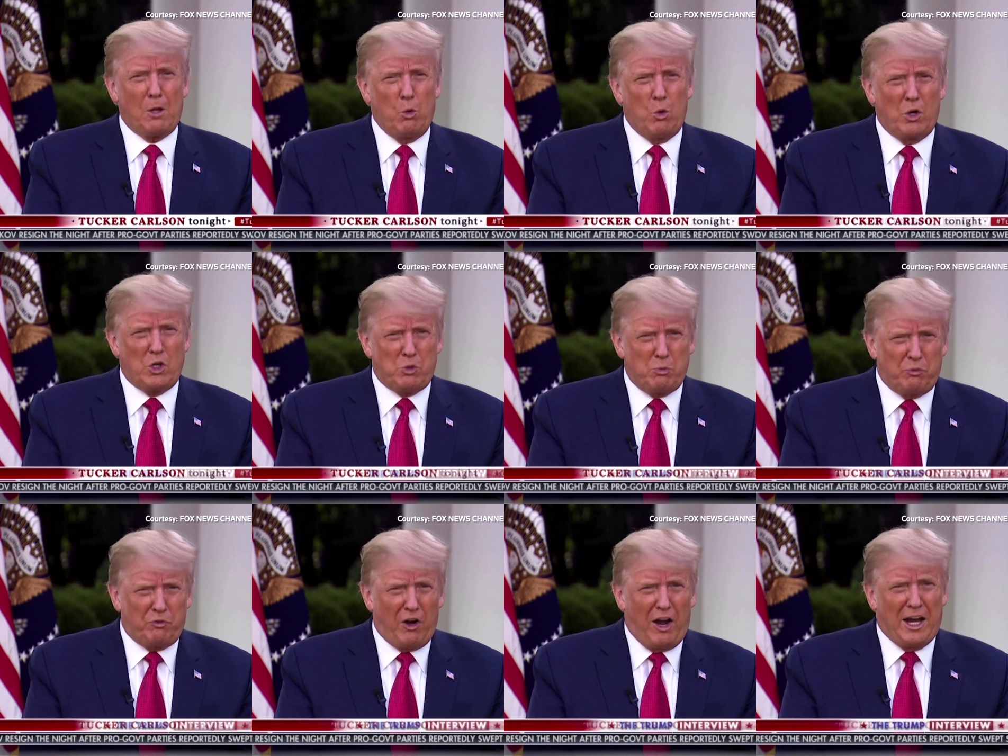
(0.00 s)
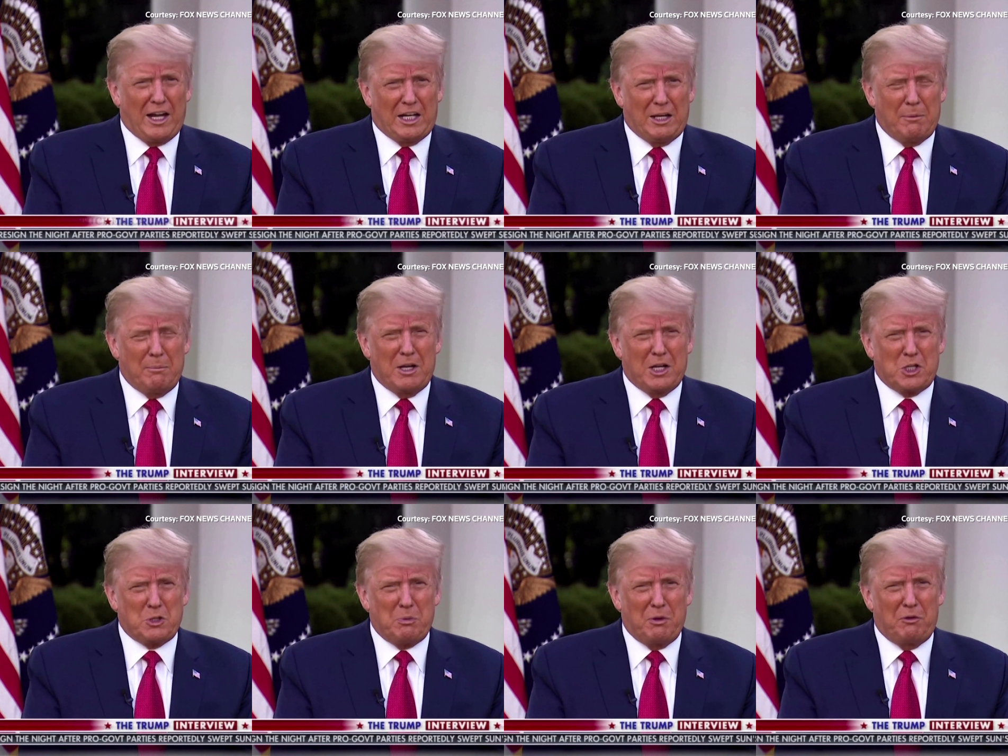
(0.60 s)
which frankly
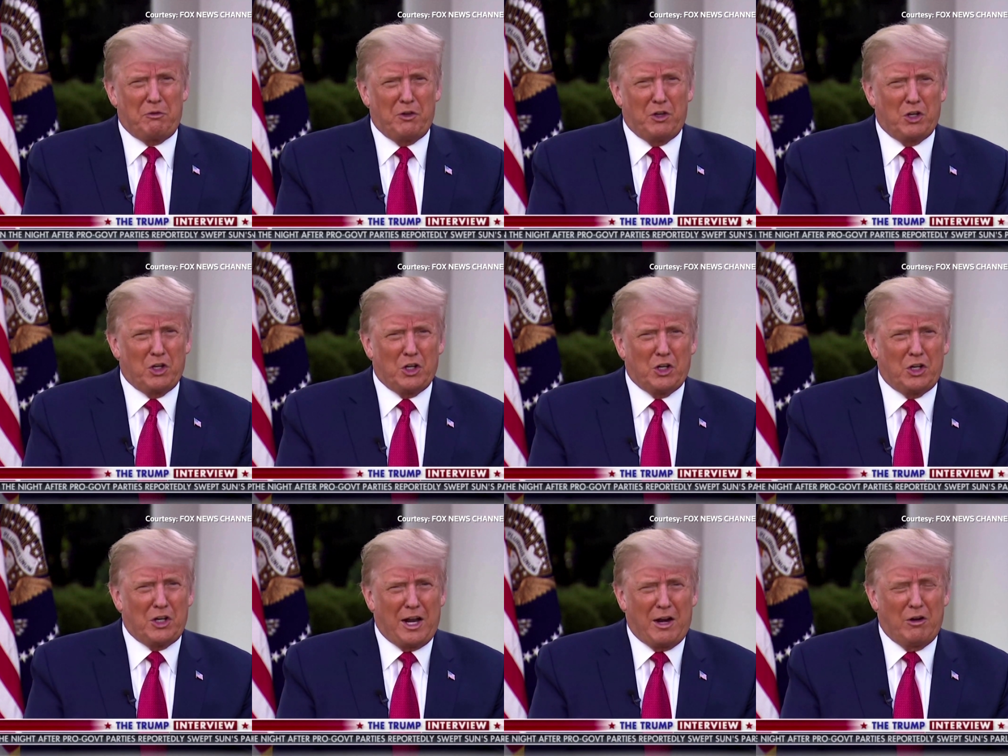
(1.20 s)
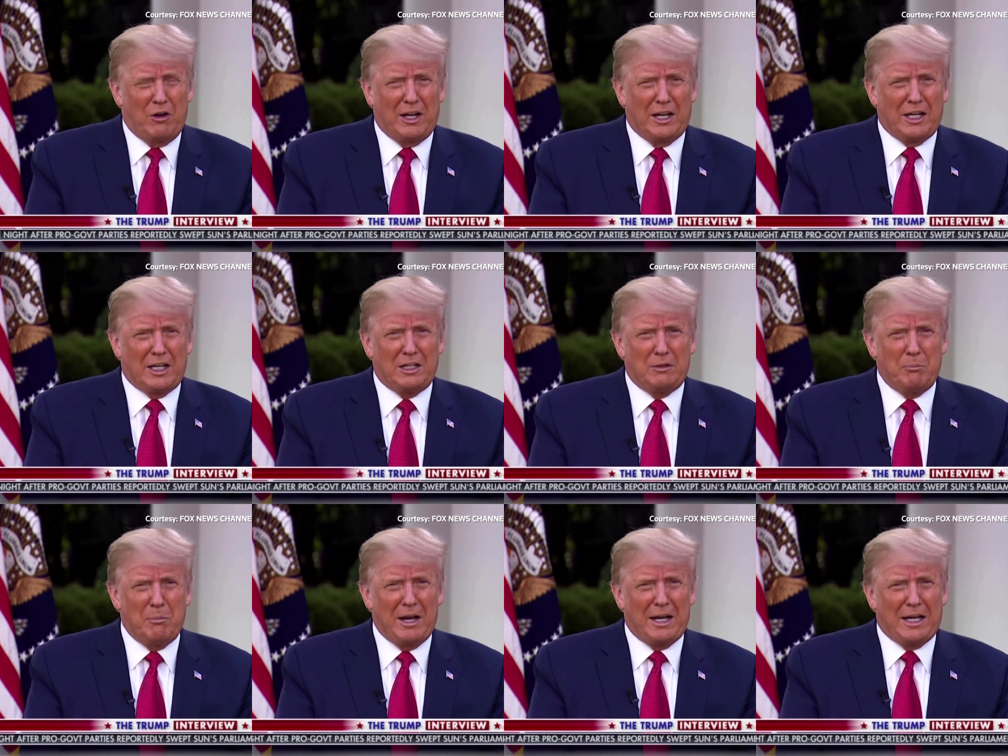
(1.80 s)
makes me feel good. I don't
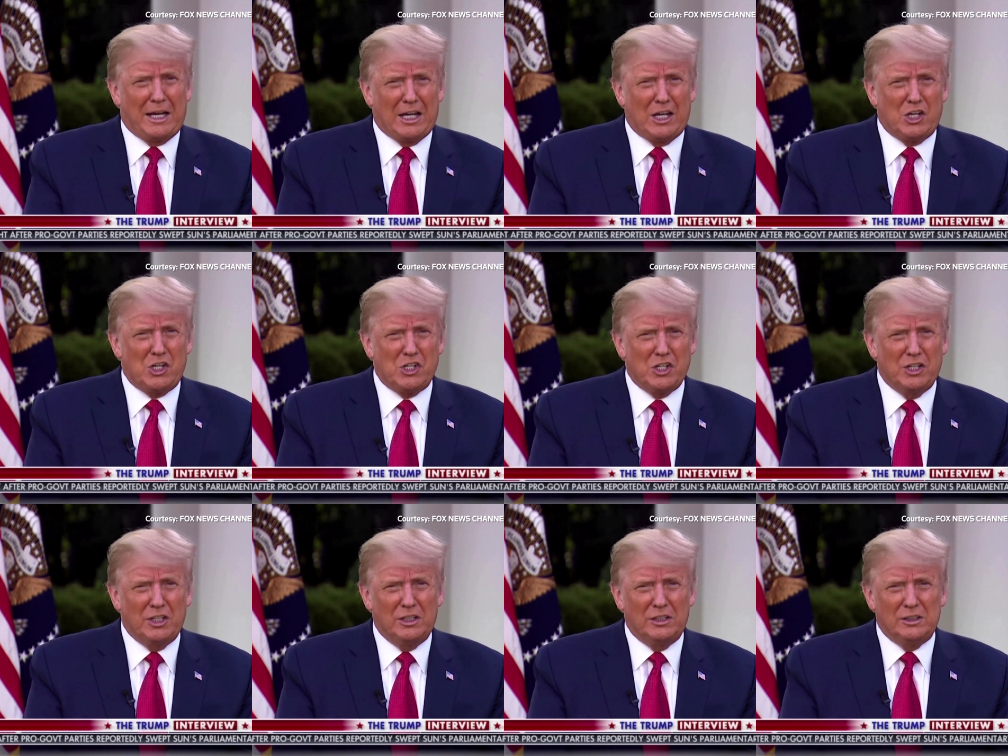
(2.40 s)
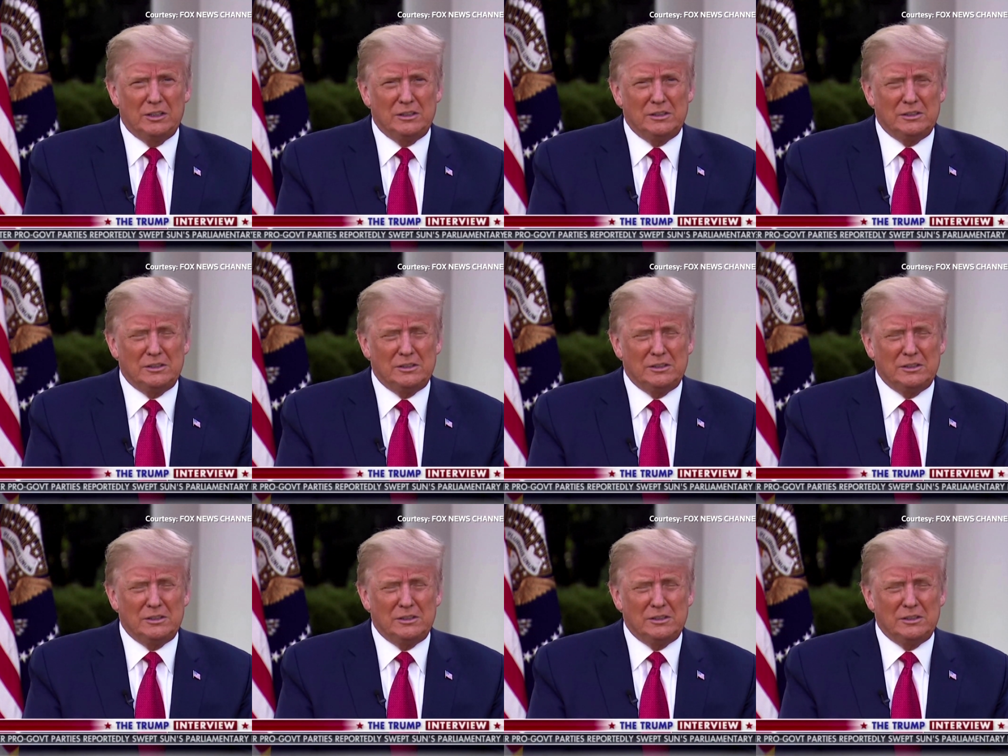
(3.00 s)
like medication.